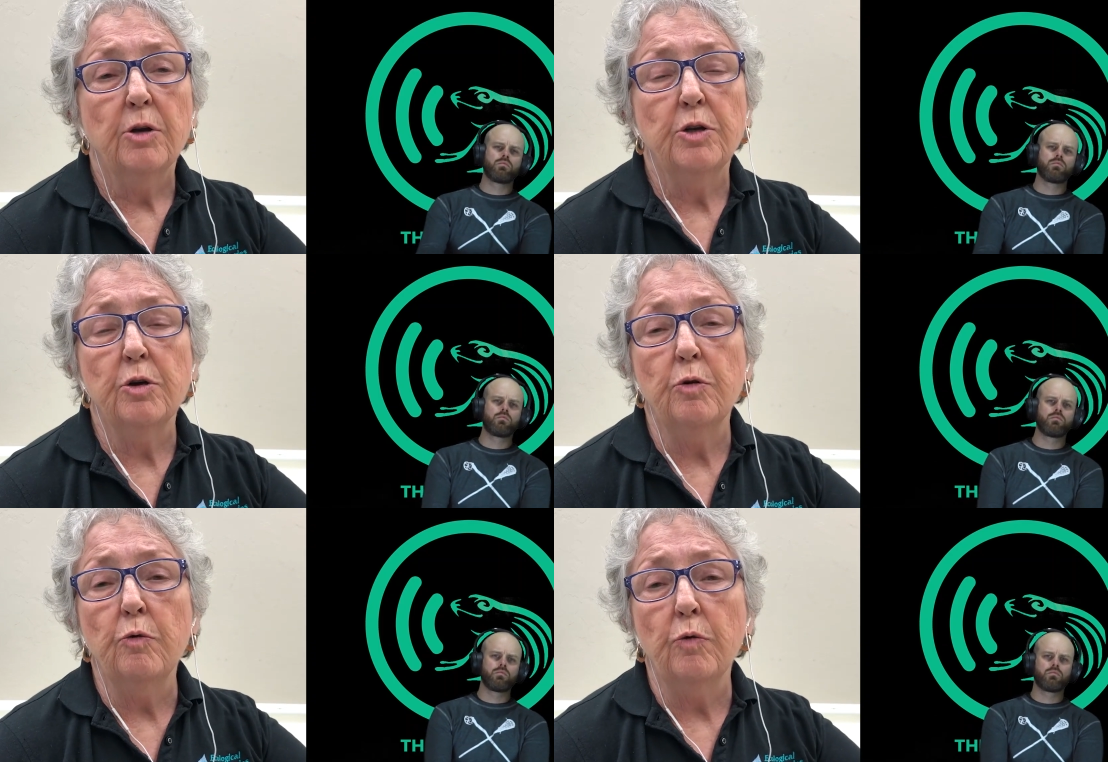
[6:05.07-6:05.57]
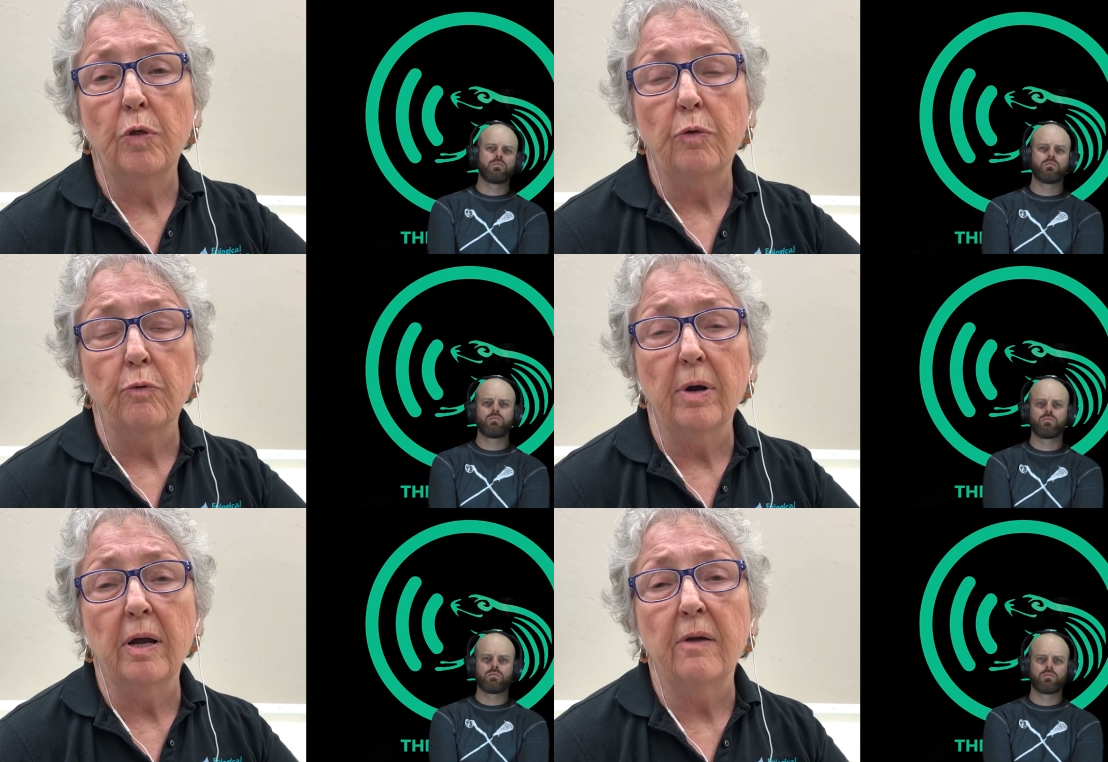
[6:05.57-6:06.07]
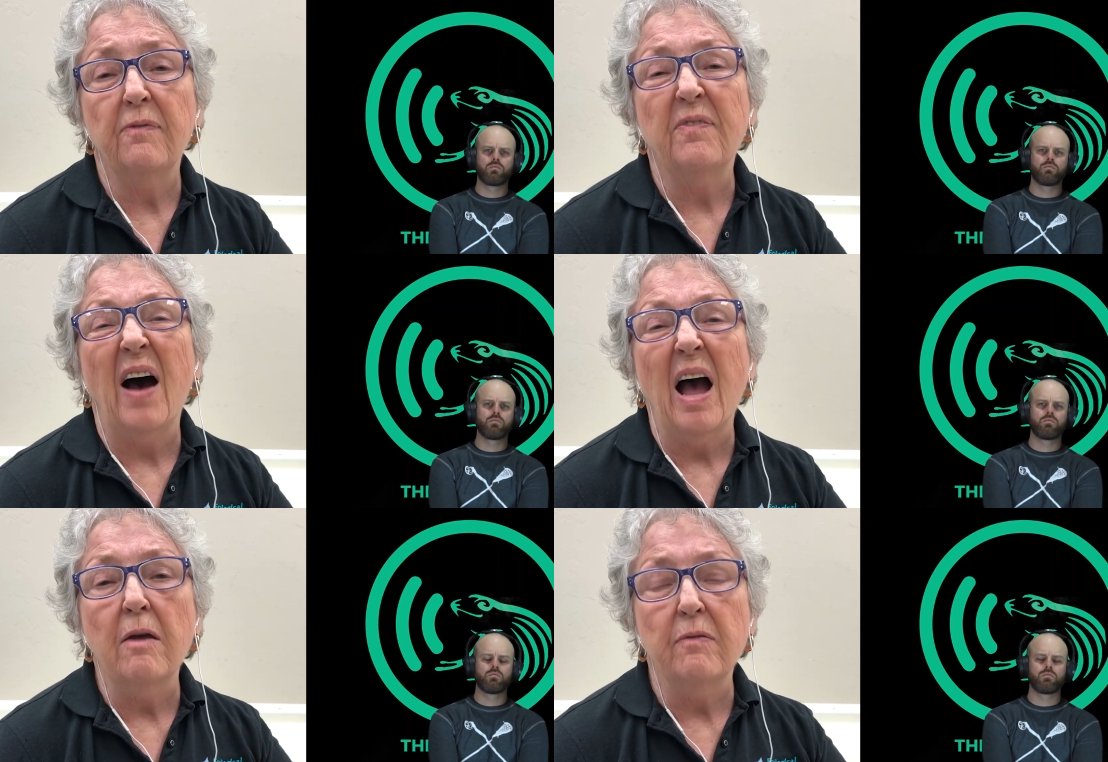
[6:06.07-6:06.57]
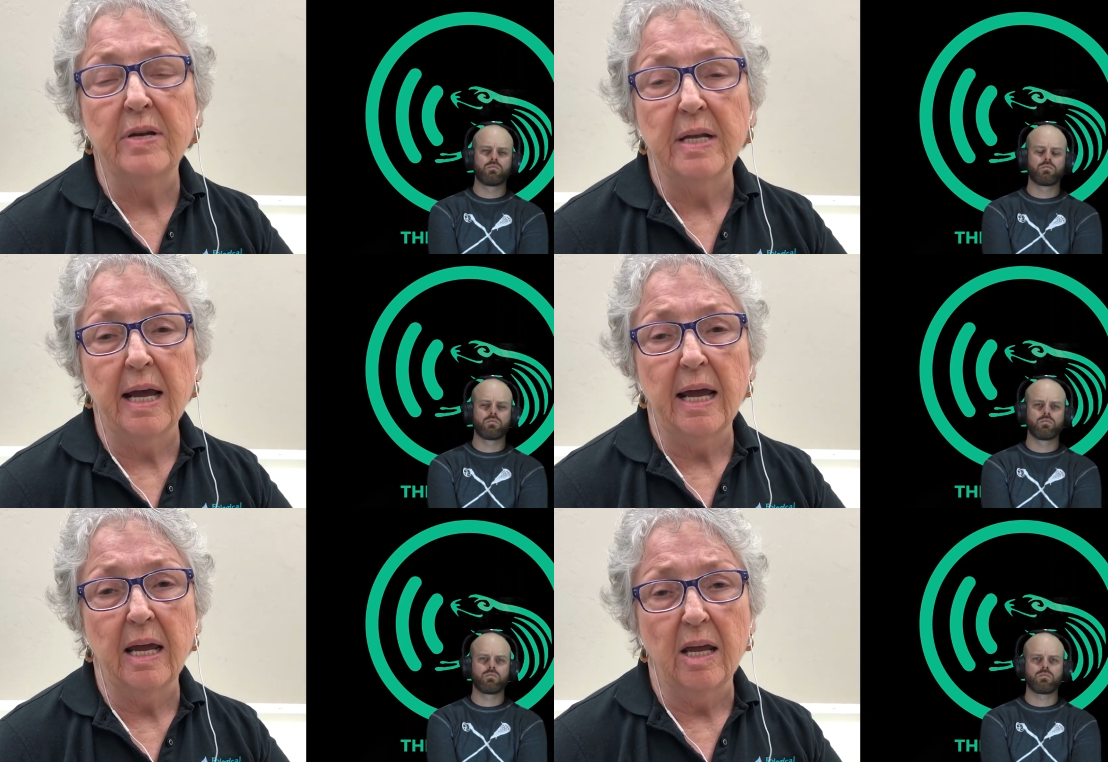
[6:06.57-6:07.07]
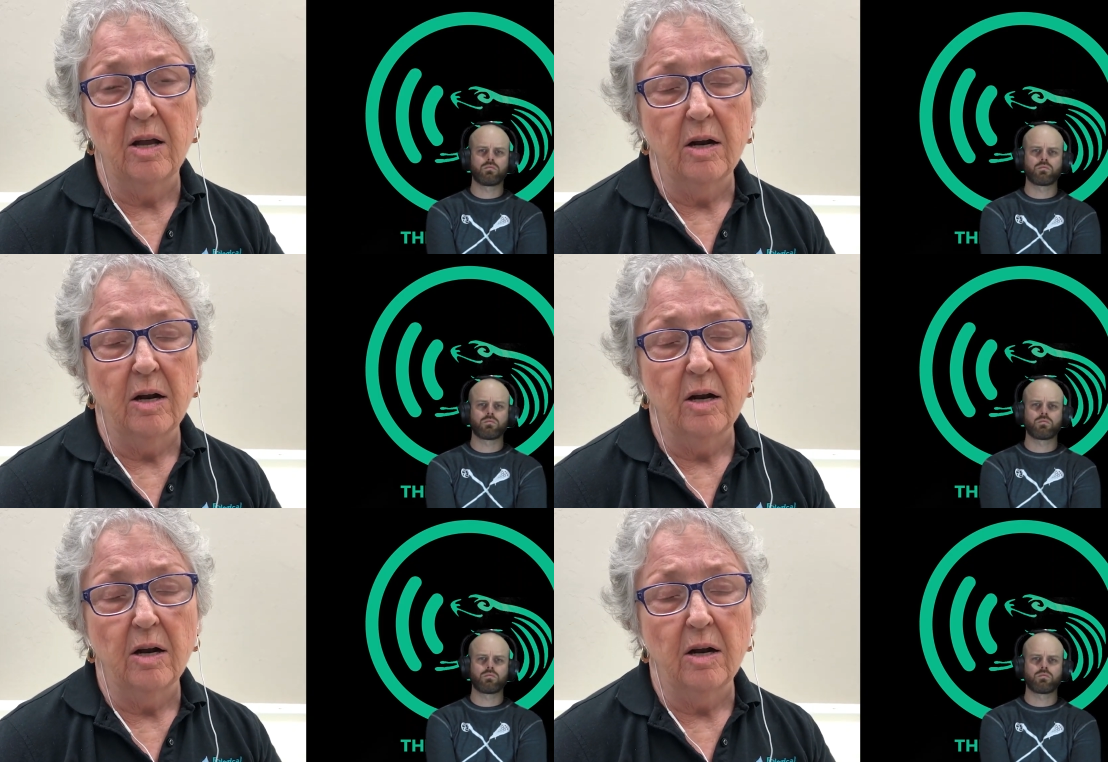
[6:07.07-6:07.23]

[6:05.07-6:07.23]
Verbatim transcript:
Speaker 1: two, three, five a day.